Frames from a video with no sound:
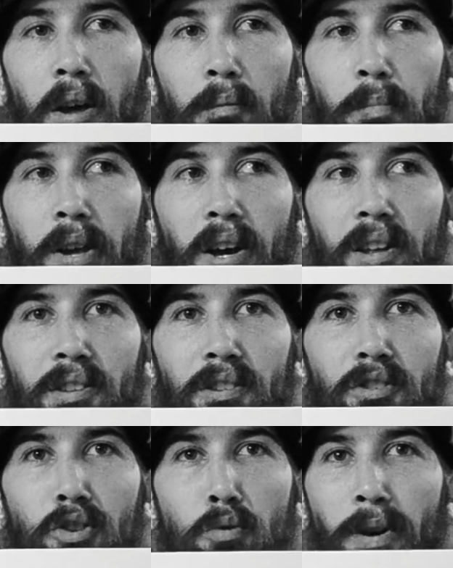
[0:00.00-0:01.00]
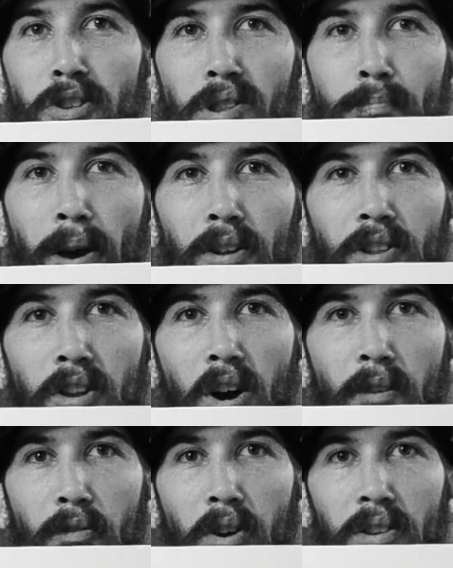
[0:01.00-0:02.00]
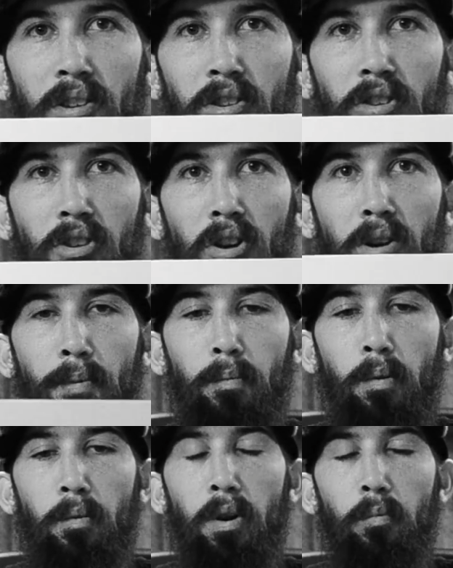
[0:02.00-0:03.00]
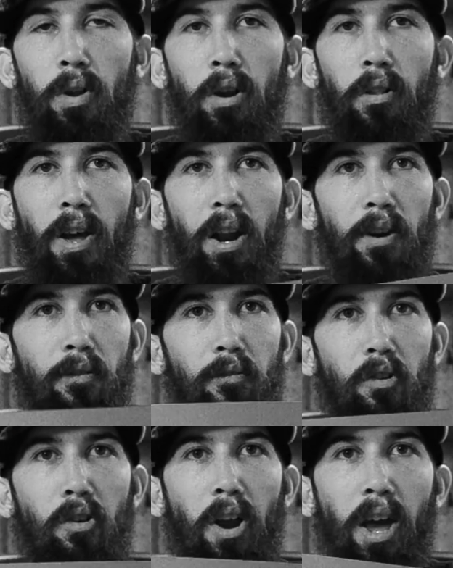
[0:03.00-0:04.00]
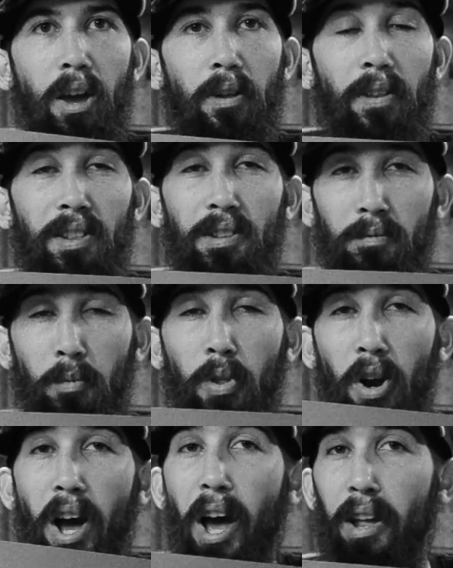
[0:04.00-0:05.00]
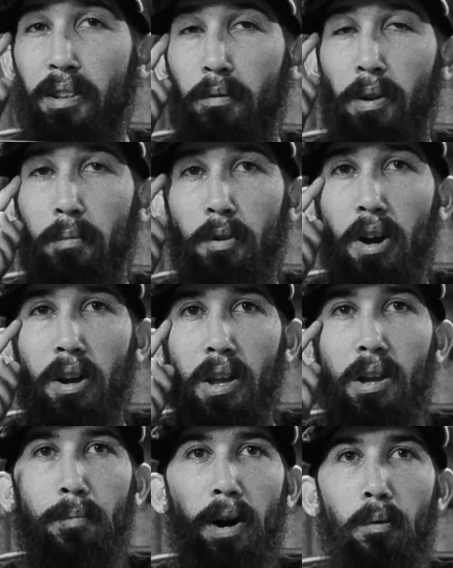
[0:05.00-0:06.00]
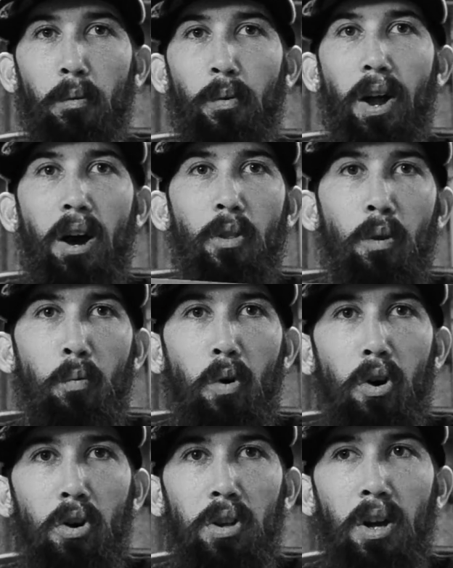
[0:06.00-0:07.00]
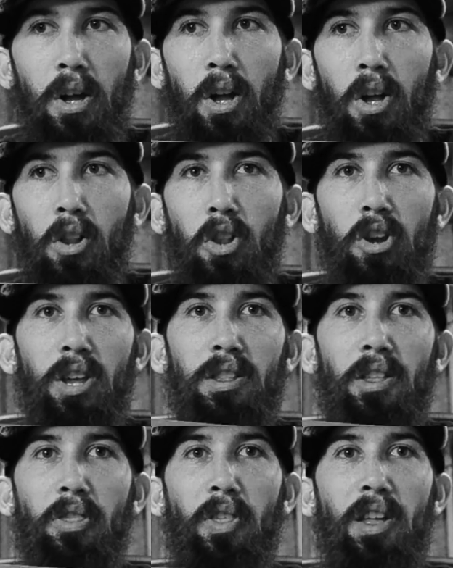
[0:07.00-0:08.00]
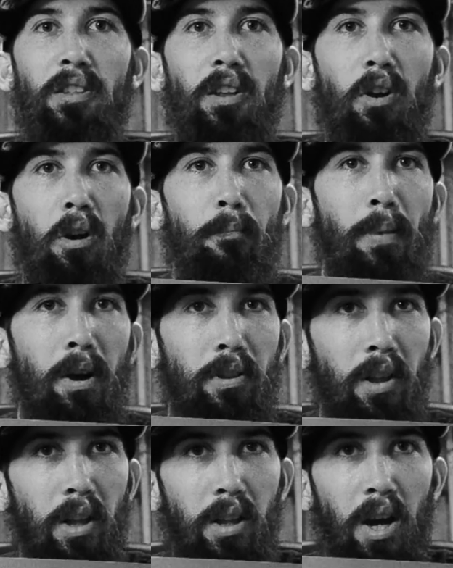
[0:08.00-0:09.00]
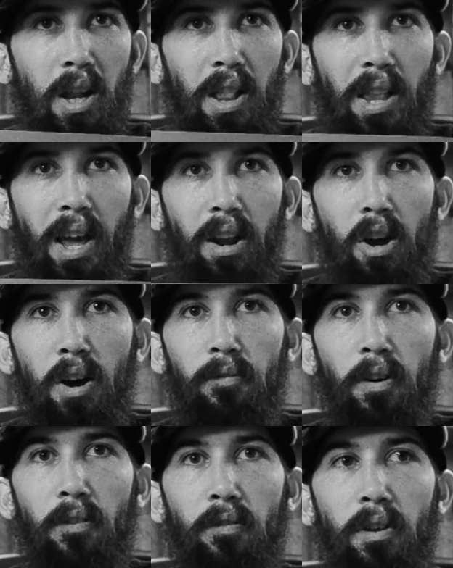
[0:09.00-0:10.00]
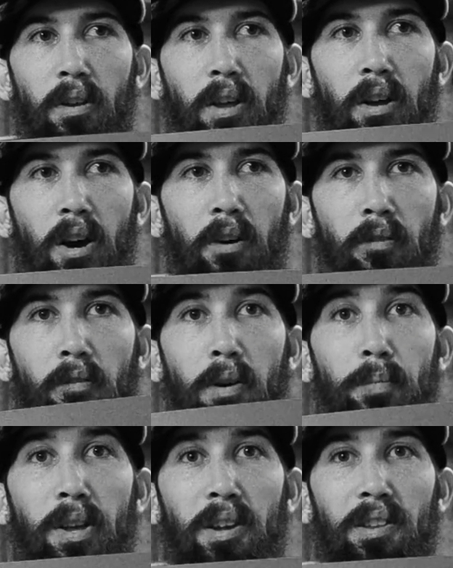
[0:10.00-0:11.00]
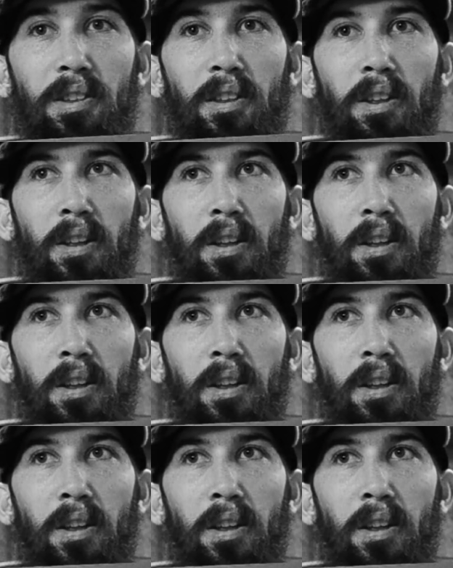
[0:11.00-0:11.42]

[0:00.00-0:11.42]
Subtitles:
because too much is bouncing off for us to determine. We want to read our light off of gray. And that's with our eyes is what I'm talking about. When we're out in the world, look at the things that aren't bouncing a ton of light off of it, because